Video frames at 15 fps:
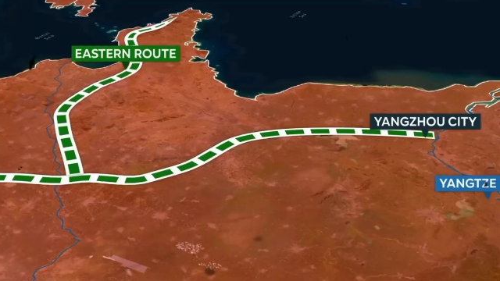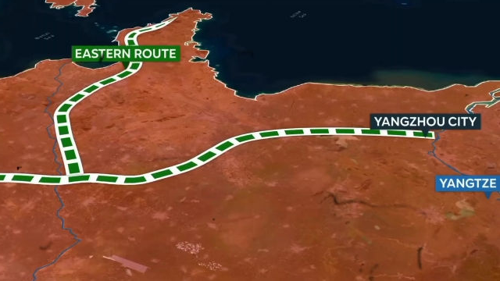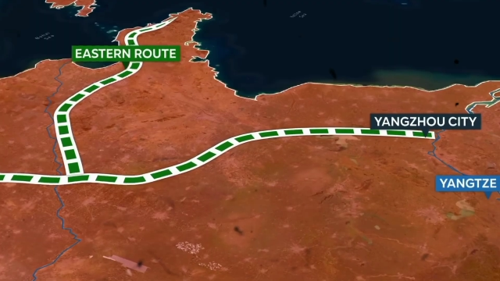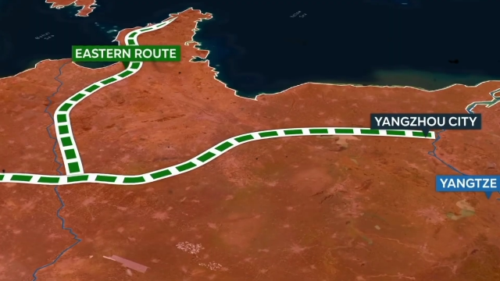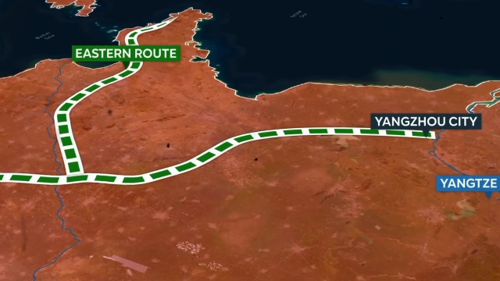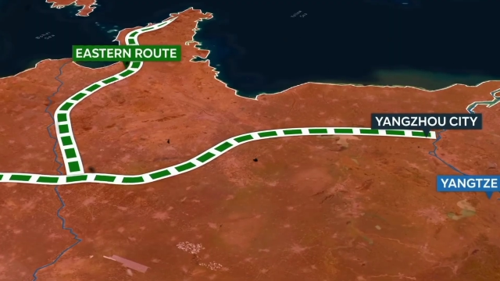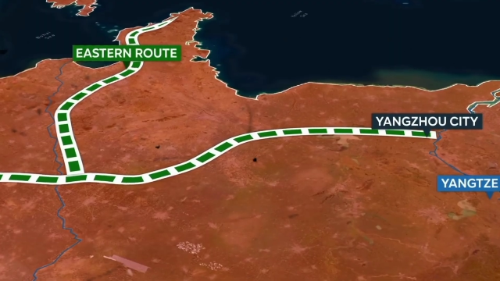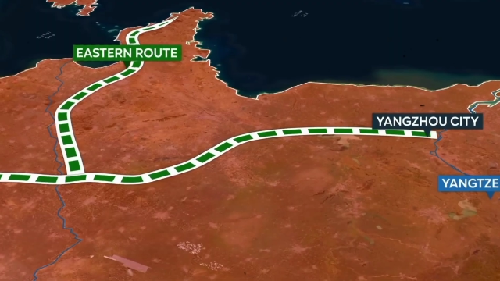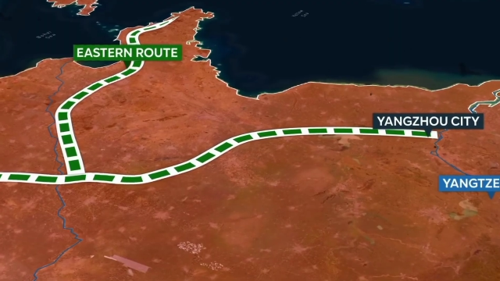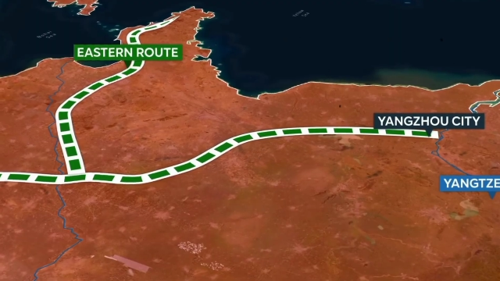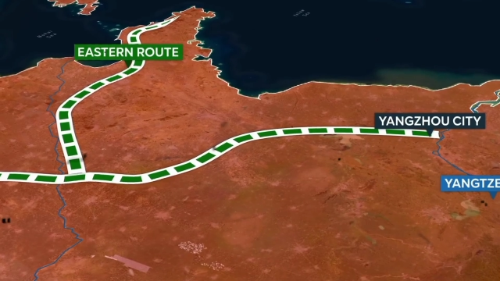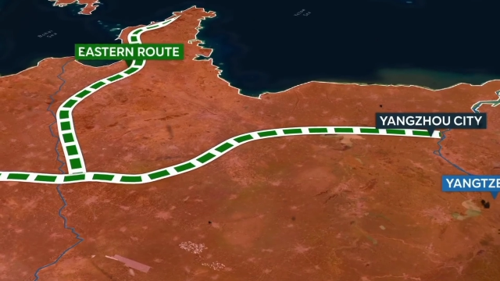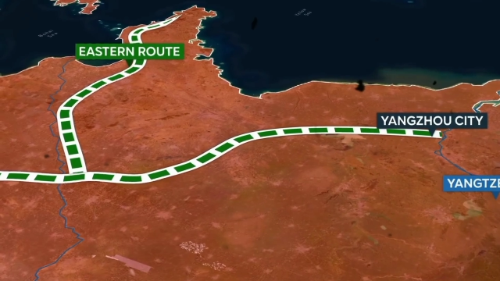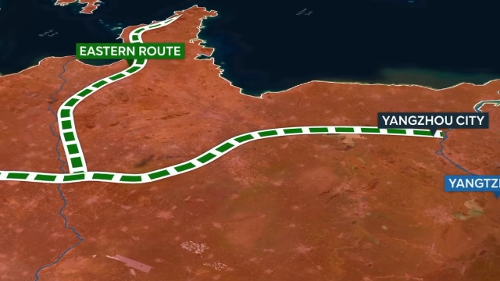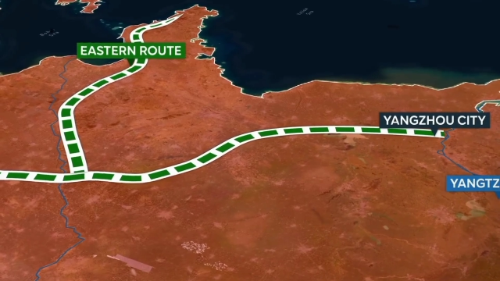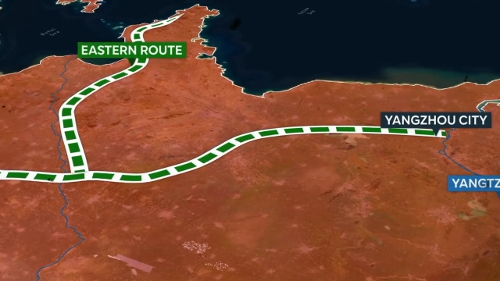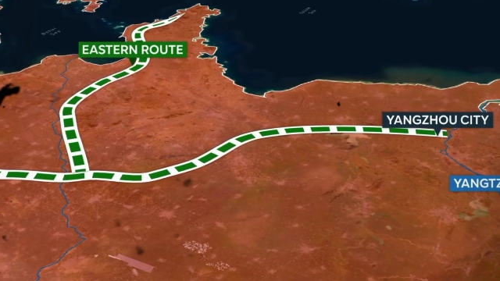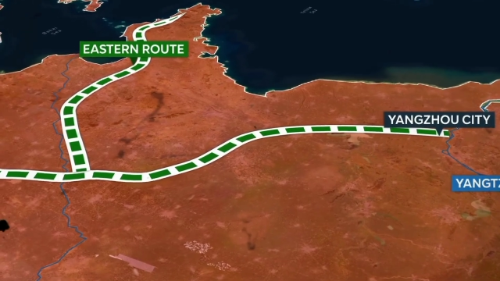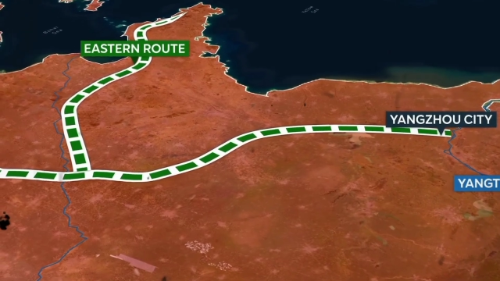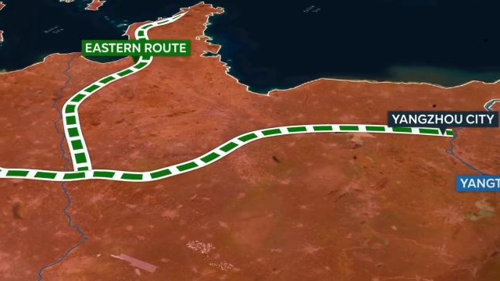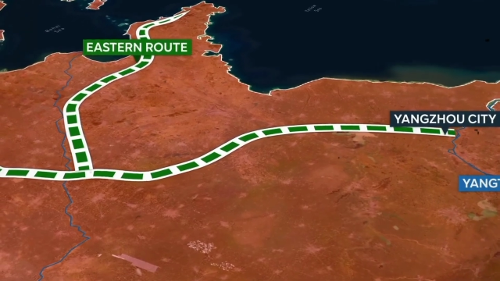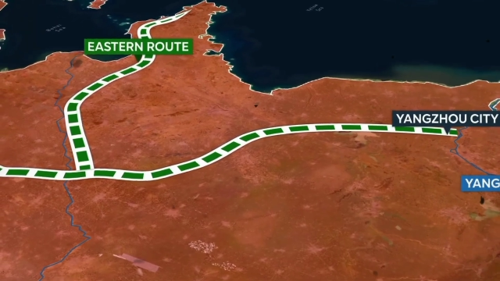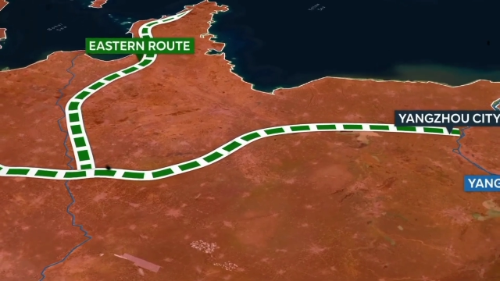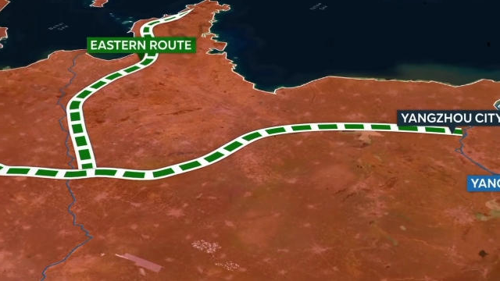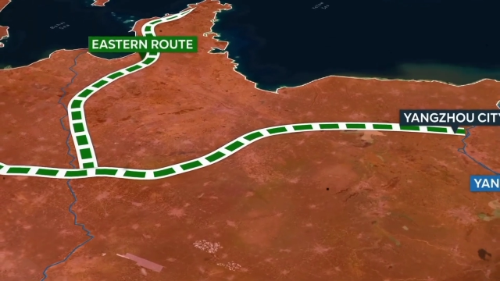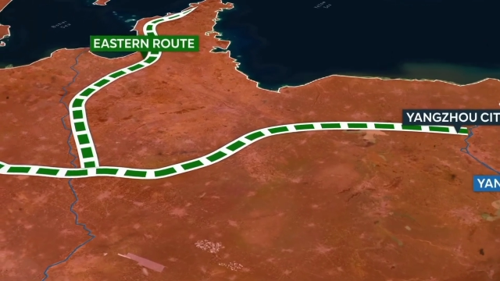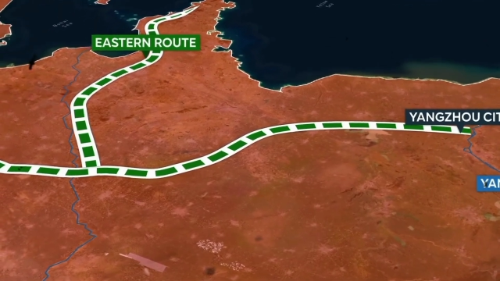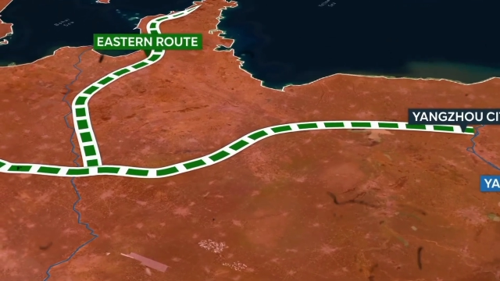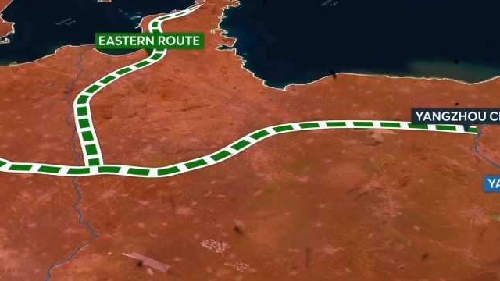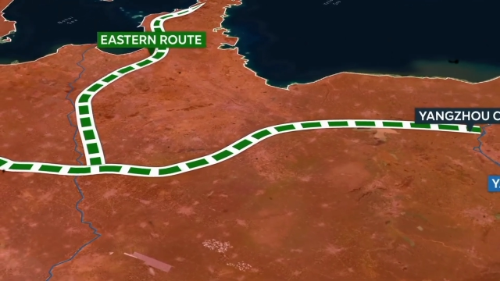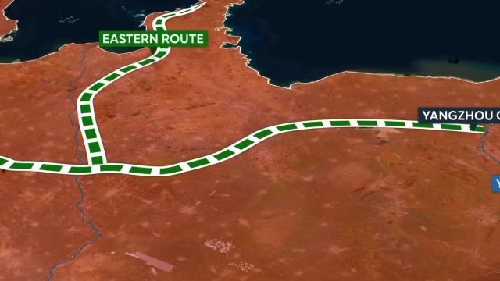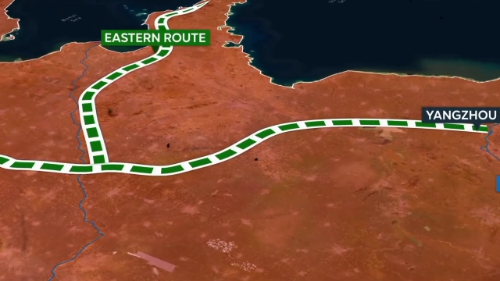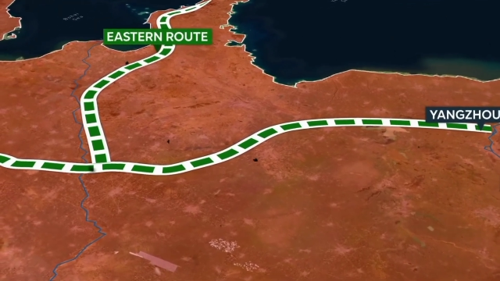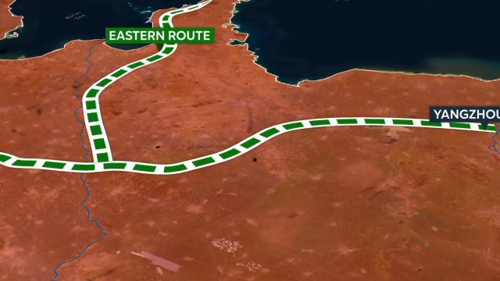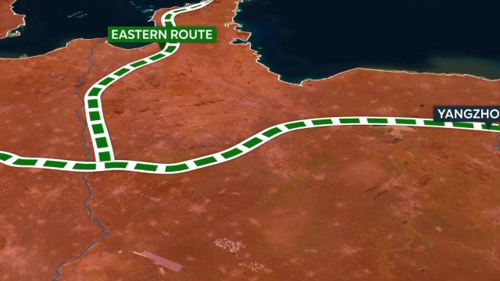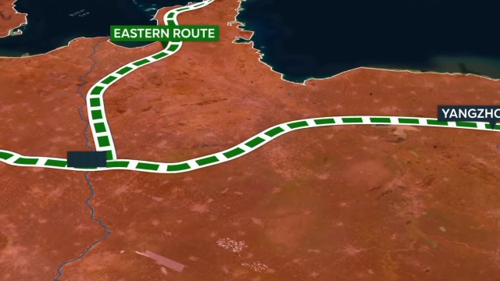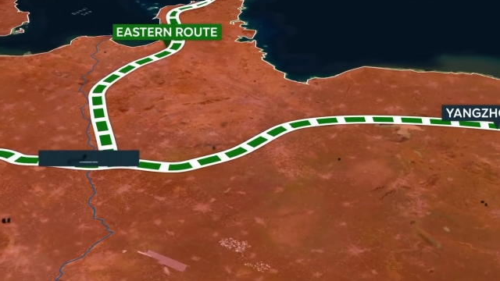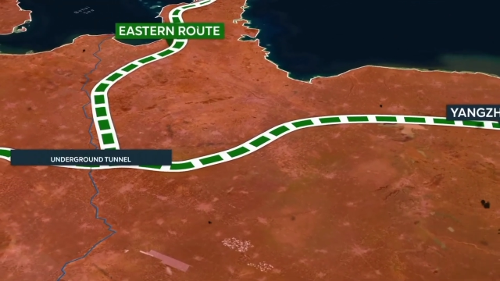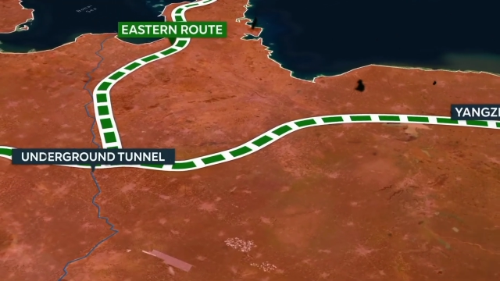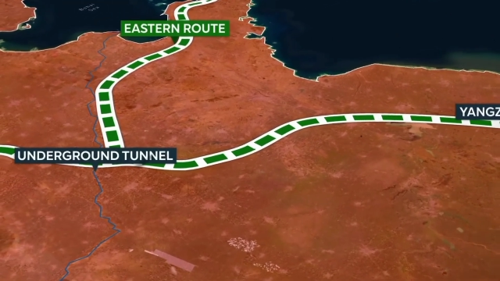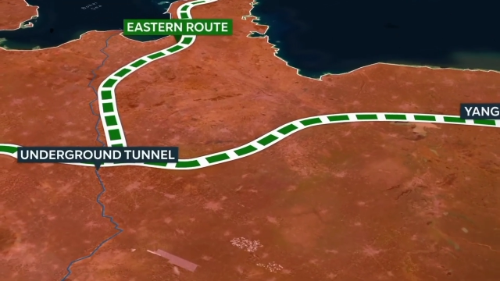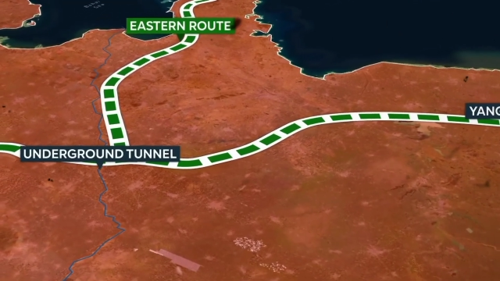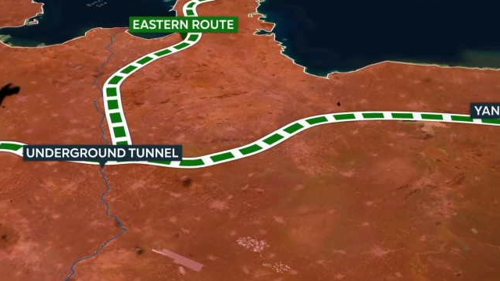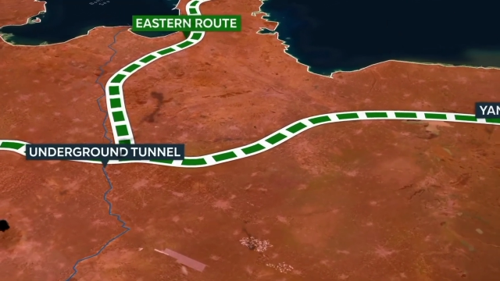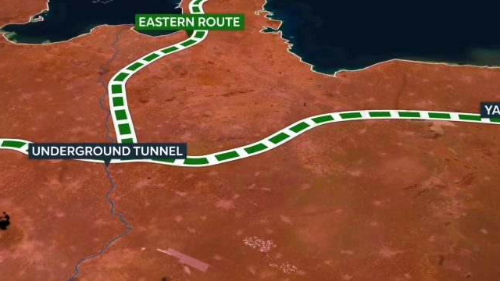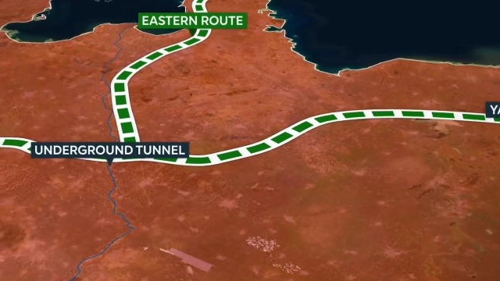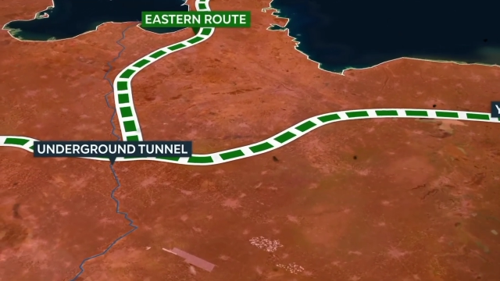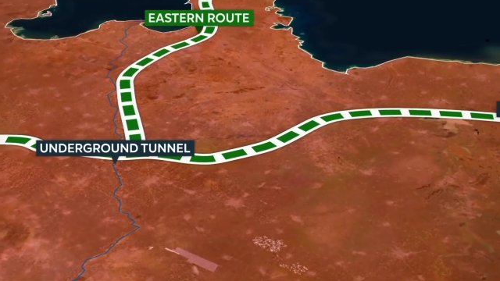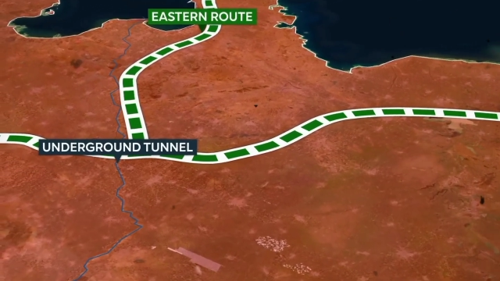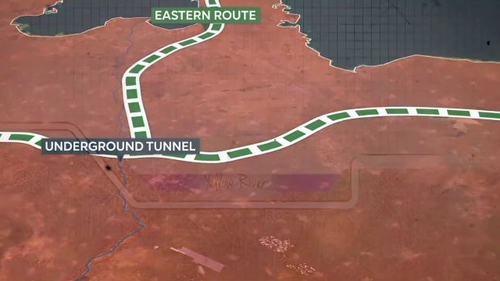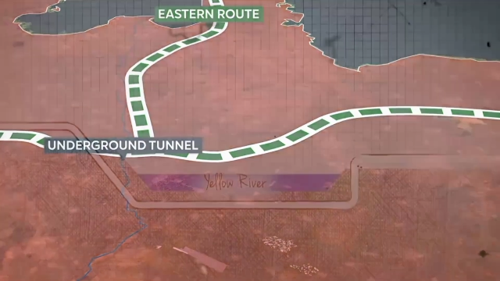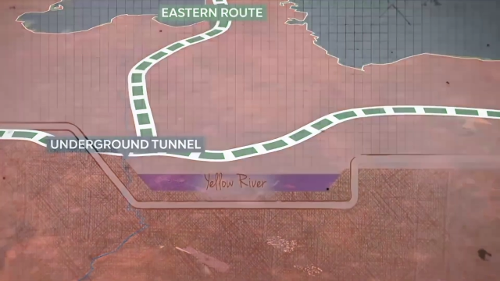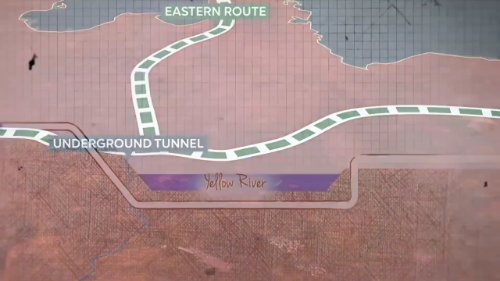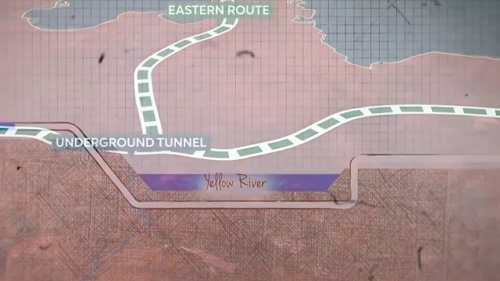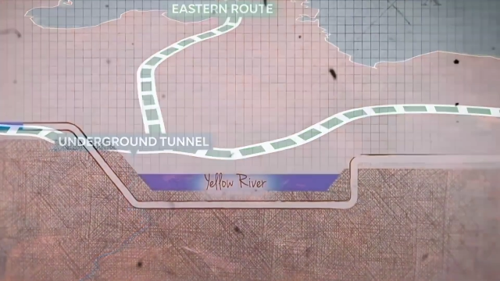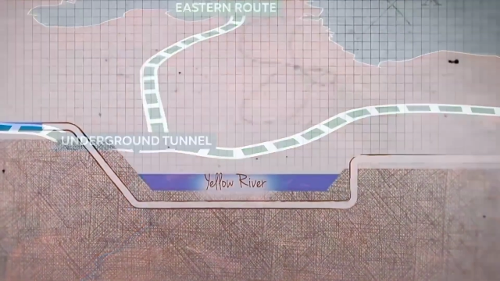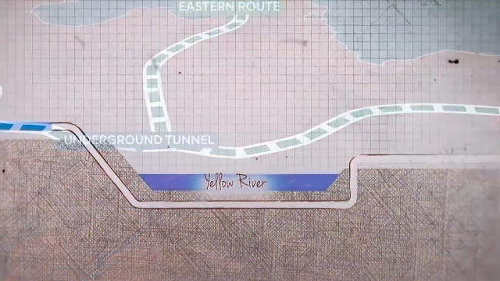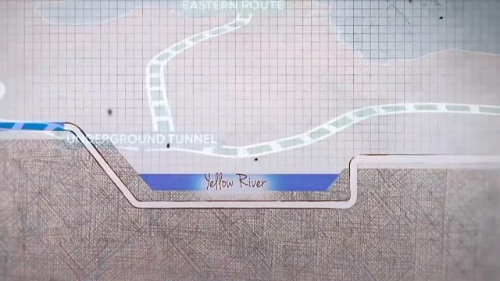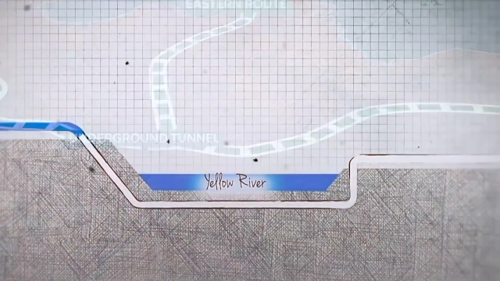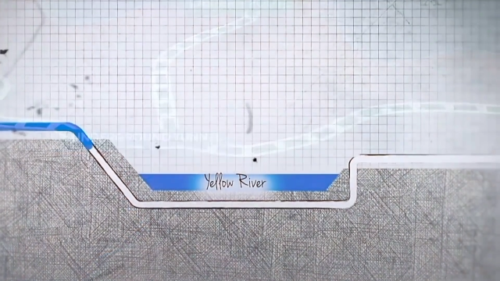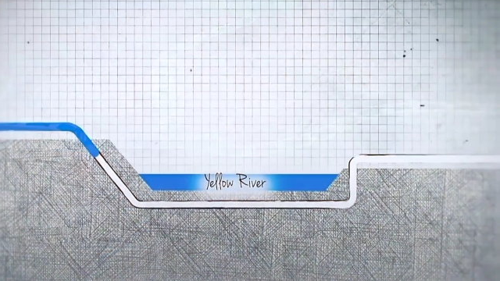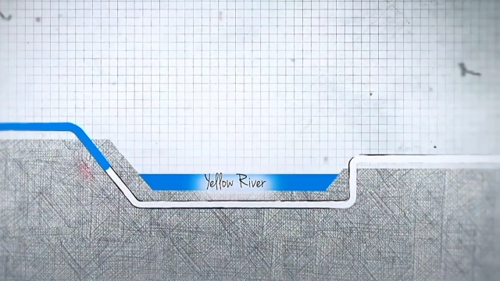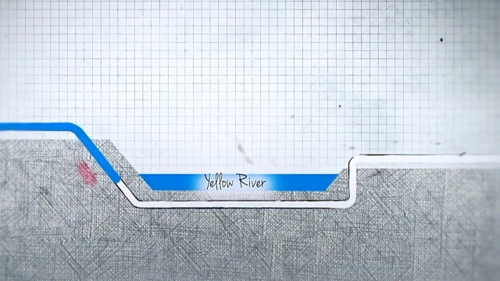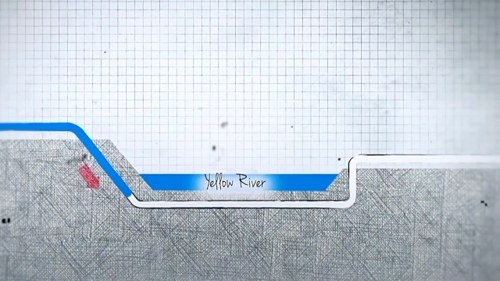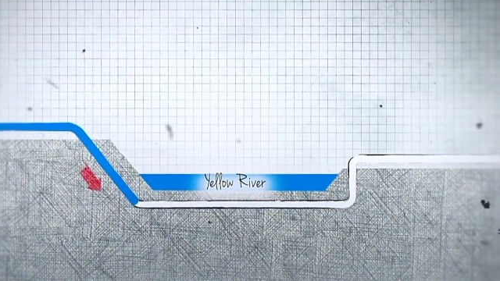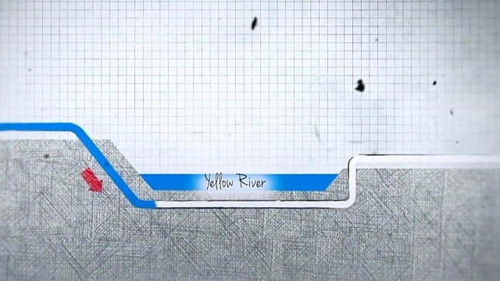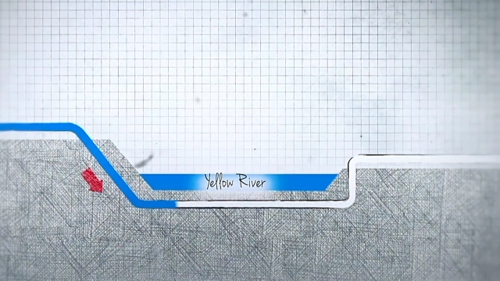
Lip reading: Nobody's mouth can be seen.